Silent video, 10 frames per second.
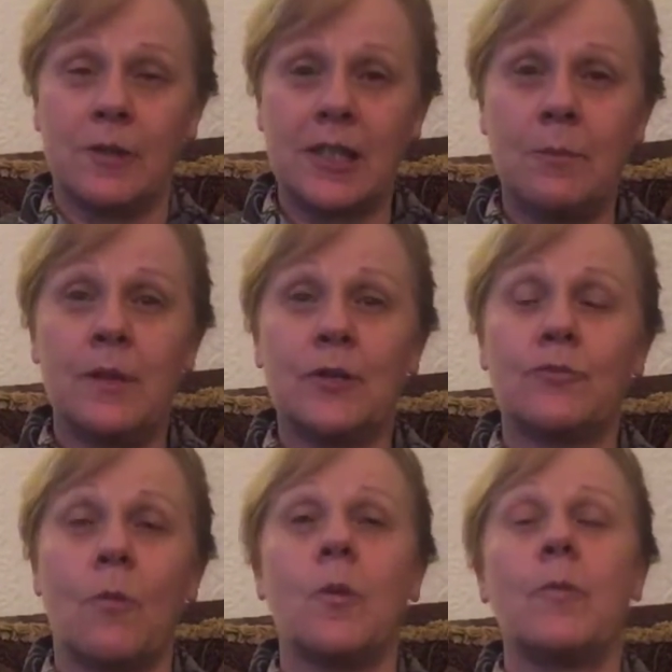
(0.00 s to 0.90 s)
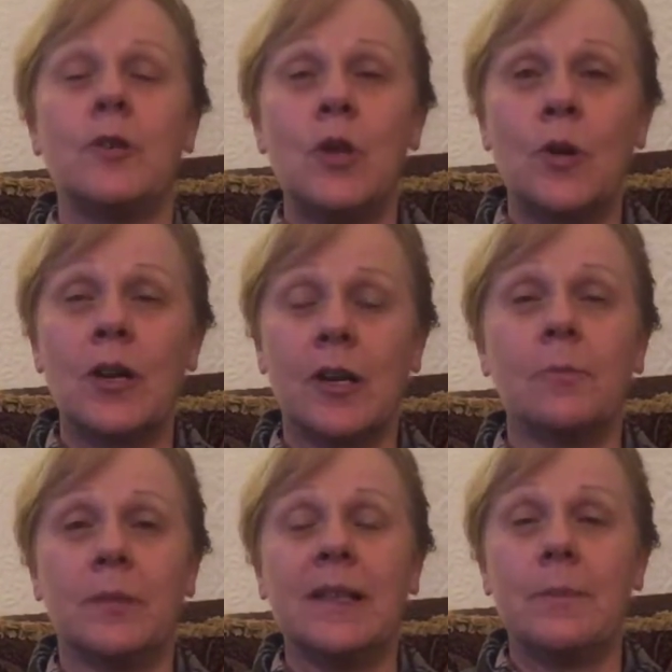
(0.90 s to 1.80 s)
snippets from them that you can
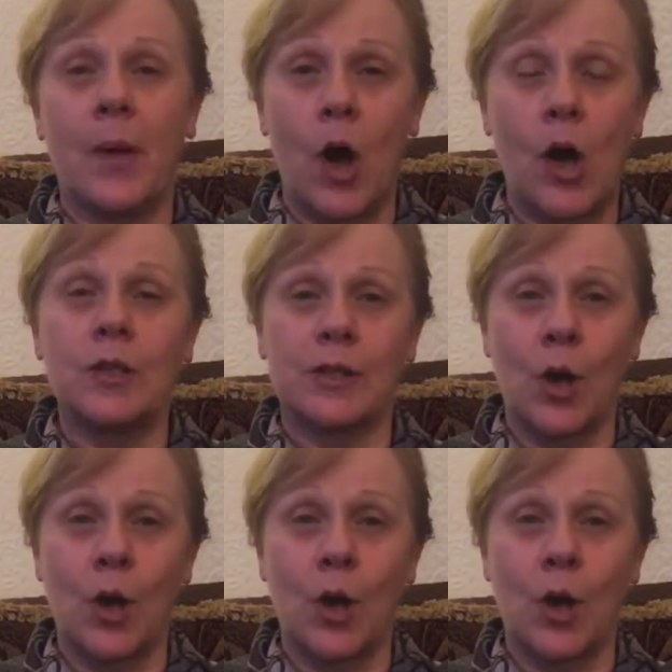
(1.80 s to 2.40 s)
complete parts